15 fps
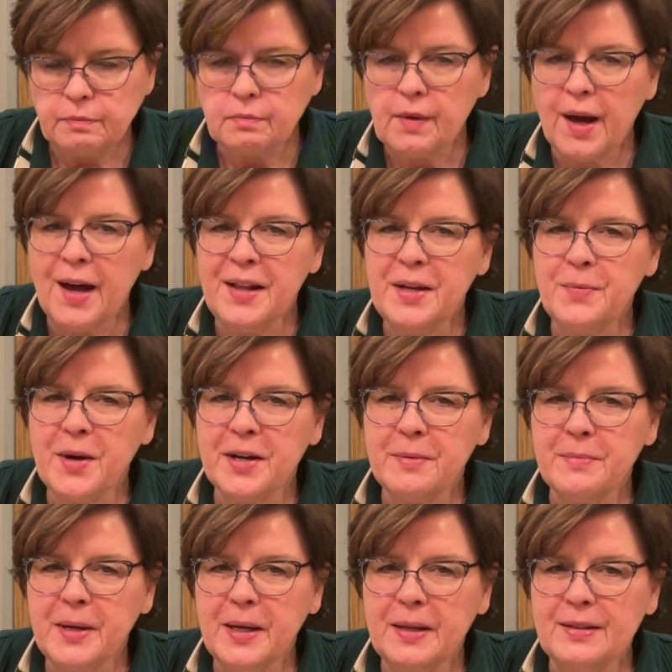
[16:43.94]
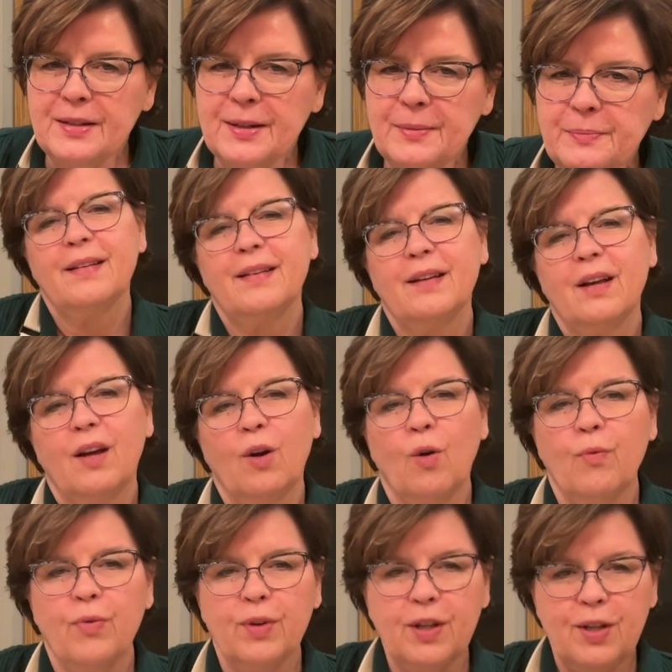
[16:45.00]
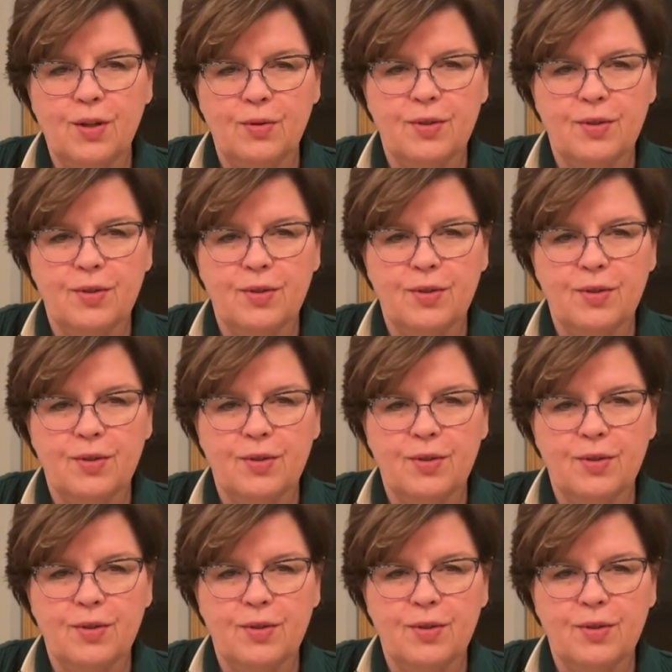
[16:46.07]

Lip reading: Highly recommend. Hopefully you